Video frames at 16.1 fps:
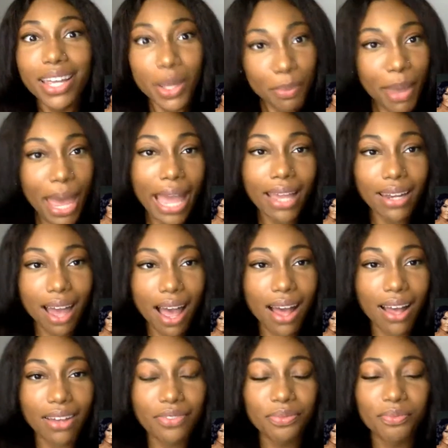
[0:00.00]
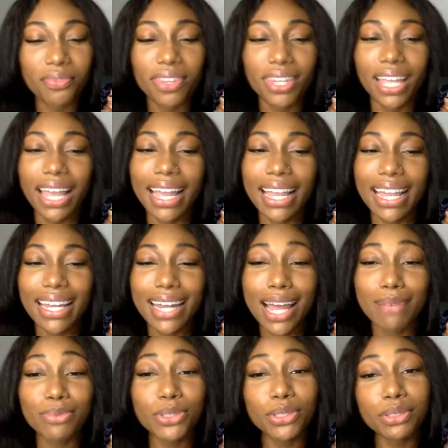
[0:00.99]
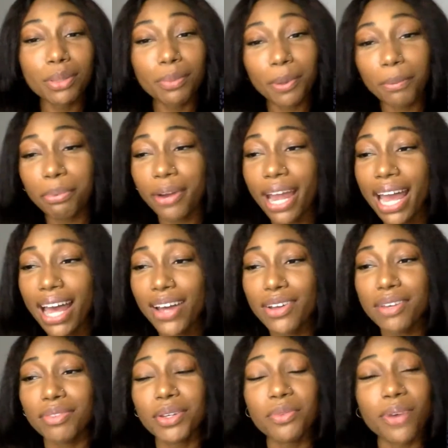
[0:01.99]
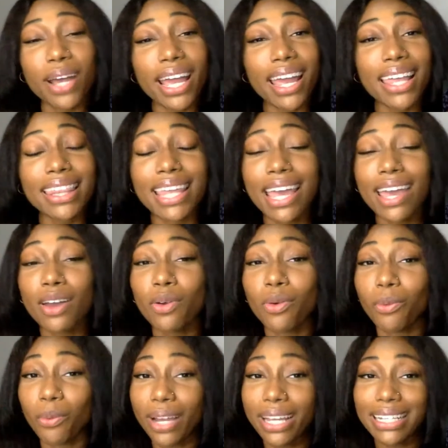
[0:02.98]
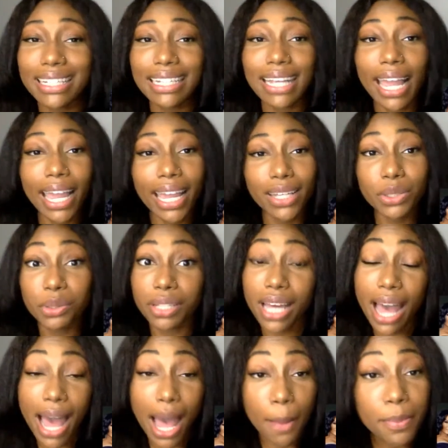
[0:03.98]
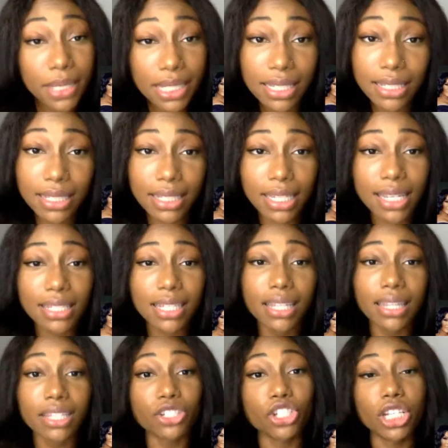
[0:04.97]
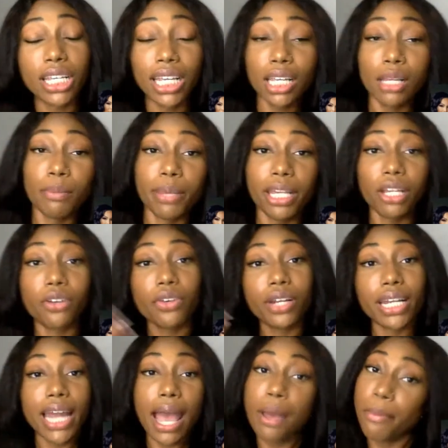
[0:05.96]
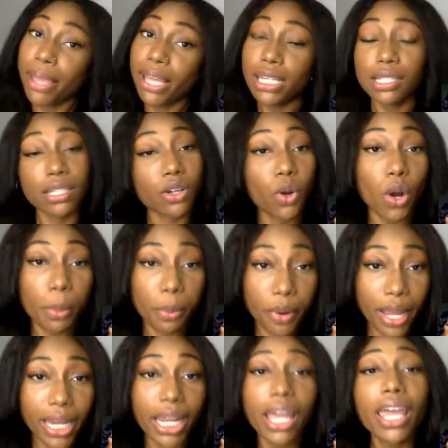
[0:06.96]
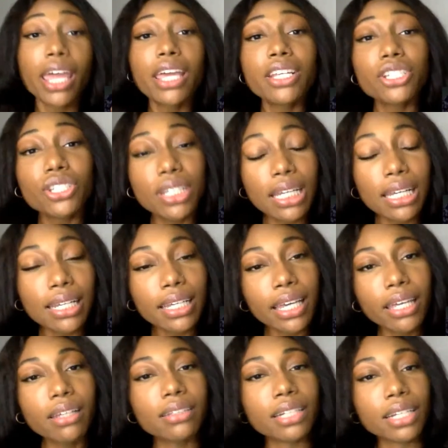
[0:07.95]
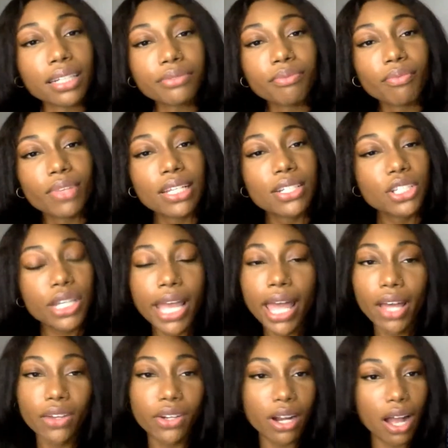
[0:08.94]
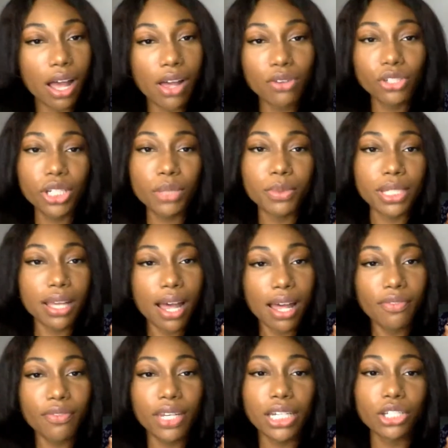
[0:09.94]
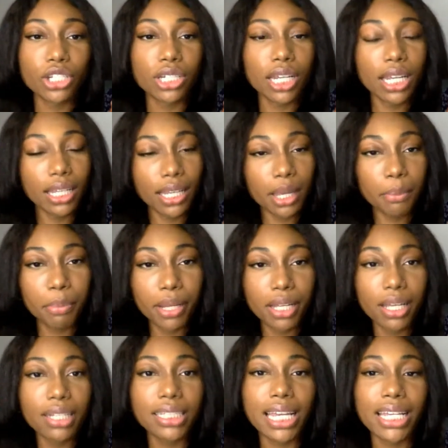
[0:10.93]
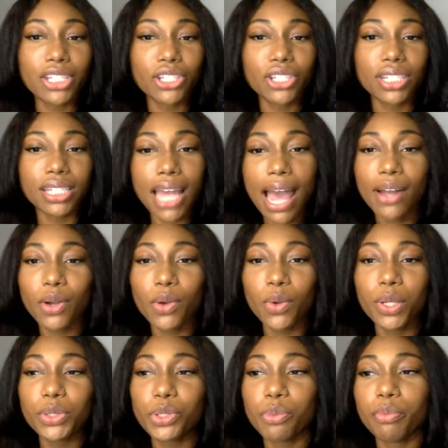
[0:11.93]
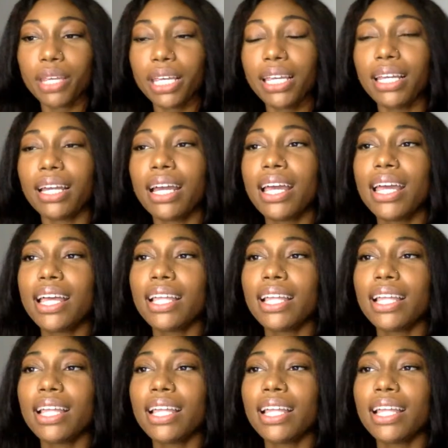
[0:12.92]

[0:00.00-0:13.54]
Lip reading: it paid off. And I'm super proud of the way that Wendy handled the ops this season, the GEB, Green Eye Bandits Incorporated. She killed it. She held her own. She was confident. She didn't get punked, and she's not going to be